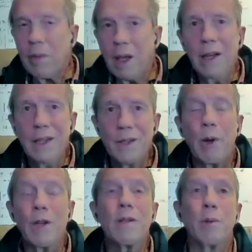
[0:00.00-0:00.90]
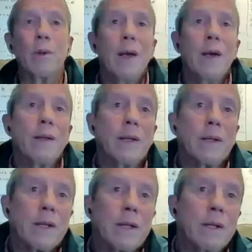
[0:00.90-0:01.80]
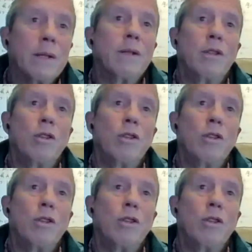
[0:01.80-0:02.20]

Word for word: it is possible that uh,